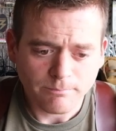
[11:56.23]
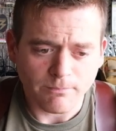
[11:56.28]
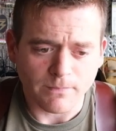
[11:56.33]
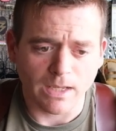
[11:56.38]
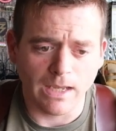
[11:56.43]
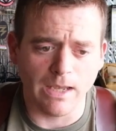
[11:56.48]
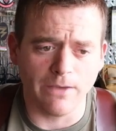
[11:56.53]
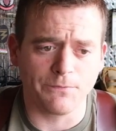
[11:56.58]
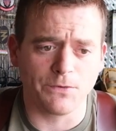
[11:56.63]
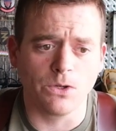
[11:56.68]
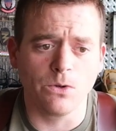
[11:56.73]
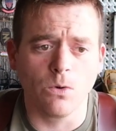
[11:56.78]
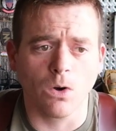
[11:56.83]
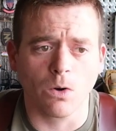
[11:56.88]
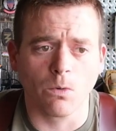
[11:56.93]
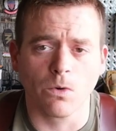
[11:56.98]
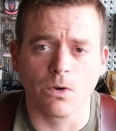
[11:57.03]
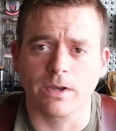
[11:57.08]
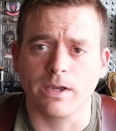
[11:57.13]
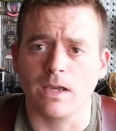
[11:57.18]
If you are
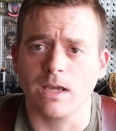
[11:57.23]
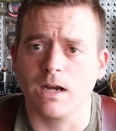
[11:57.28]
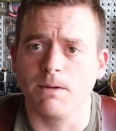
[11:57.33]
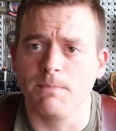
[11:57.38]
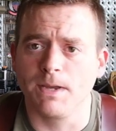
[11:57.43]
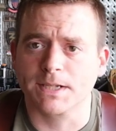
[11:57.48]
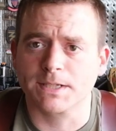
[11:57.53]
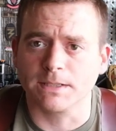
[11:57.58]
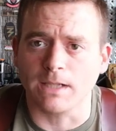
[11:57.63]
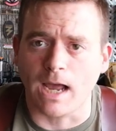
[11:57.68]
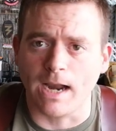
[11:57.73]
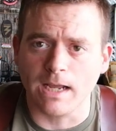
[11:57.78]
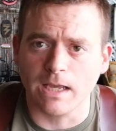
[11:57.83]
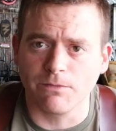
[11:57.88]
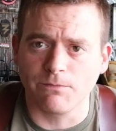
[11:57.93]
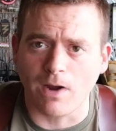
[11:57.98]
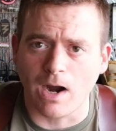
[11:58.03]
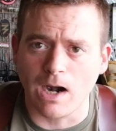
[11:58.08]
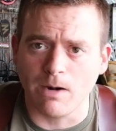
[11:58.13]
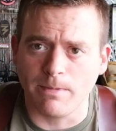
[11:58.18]
working in a mixed lighting
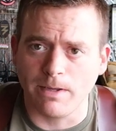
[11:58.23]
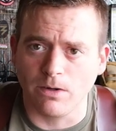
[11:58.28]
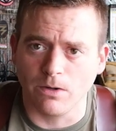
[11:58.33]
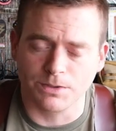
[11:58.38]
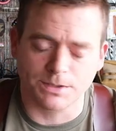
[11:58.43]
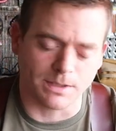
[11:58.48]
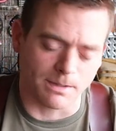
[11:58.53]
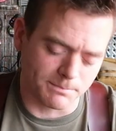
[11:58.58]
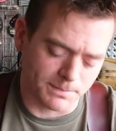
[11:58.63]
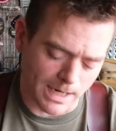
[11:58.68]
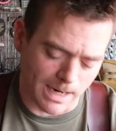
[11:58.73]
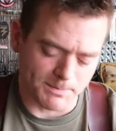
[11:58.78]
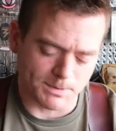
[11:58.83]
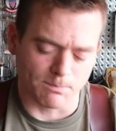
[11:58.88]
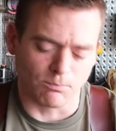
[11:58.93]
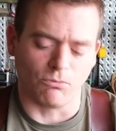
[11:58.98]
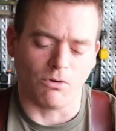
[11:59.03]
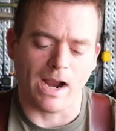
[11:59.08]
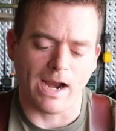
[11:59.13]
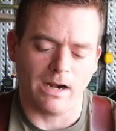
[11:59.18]
environment or sometimes
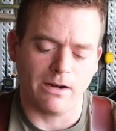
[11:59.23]
bright